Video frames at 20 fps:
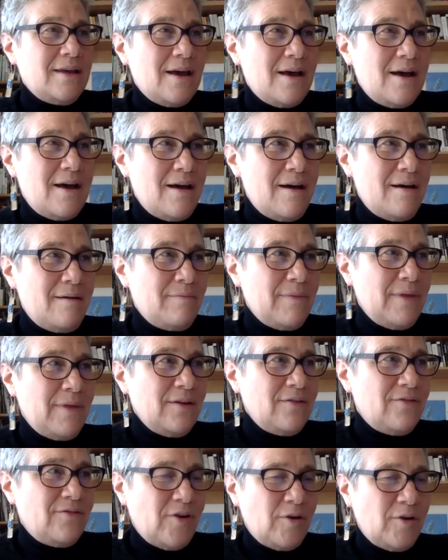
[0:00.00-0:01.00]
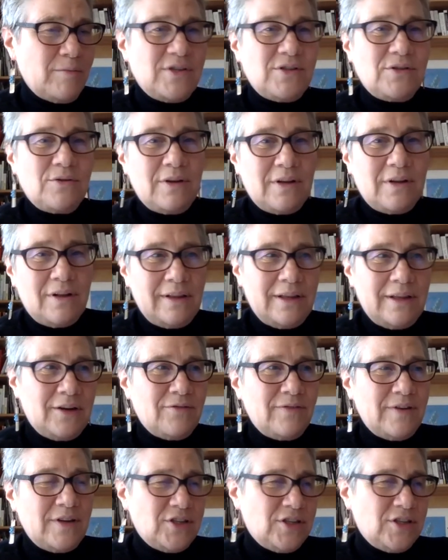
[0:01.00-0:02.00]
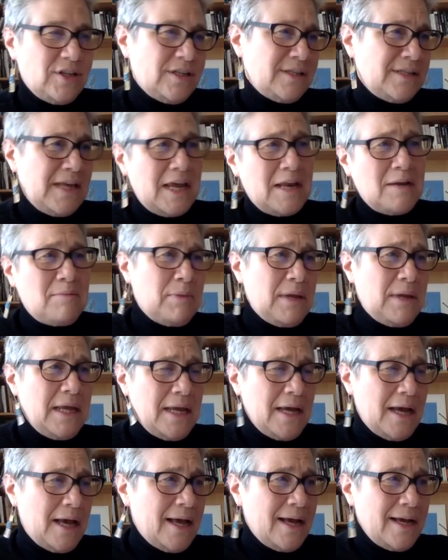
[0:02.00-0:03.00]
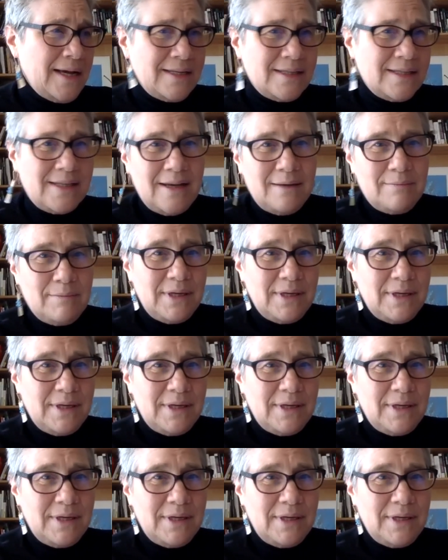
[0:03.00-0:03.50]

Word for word: um, pharmaceutical interventions, NPIs,